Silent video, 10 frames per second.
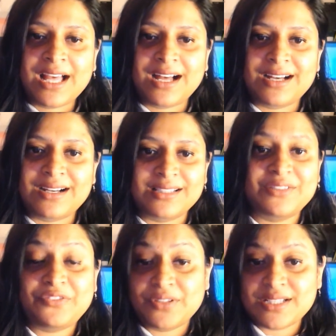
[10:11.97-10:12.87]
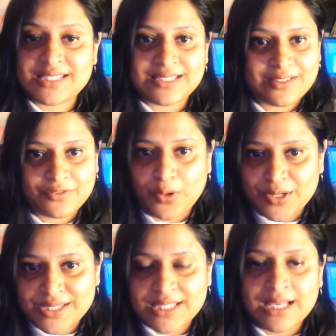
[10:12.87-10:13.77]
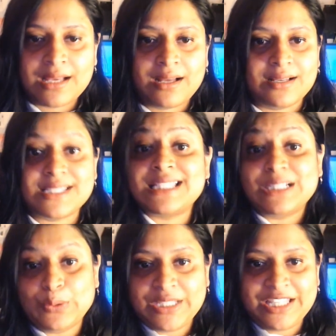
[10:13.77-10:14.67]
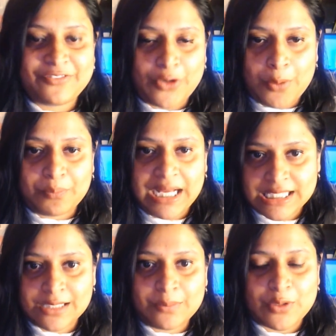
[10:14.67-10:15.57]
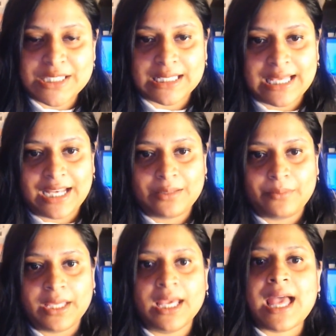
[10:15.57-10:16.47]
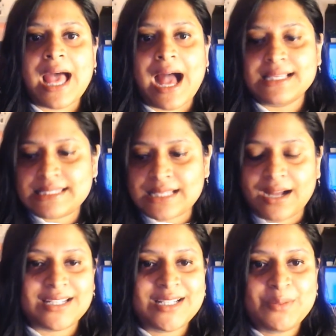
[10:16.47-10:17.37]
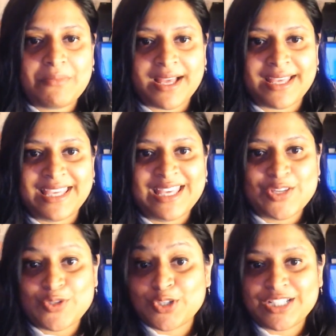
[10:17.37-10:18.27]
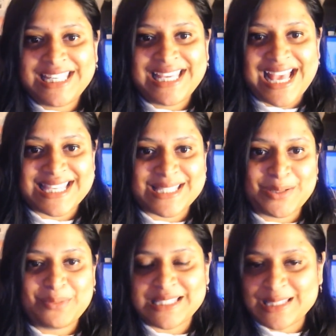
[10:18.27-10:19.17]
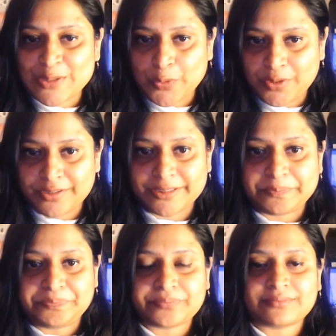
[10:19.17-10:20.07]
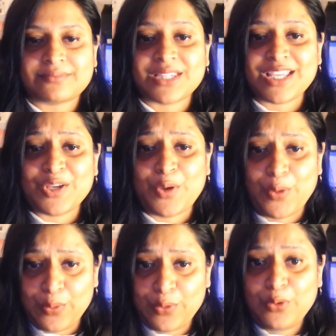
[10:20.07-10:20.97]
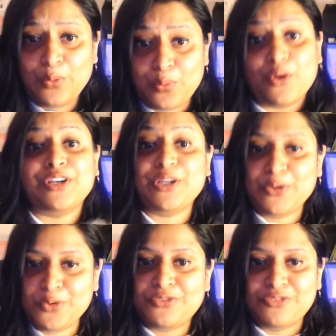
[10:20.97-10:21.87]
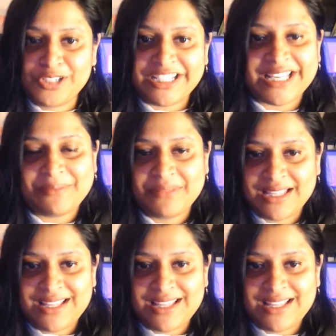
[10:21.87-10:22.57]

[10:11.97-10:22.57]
The first is of course Saloni from Hustle Post Academy. I started my journey as a business owner who wanted to do full-time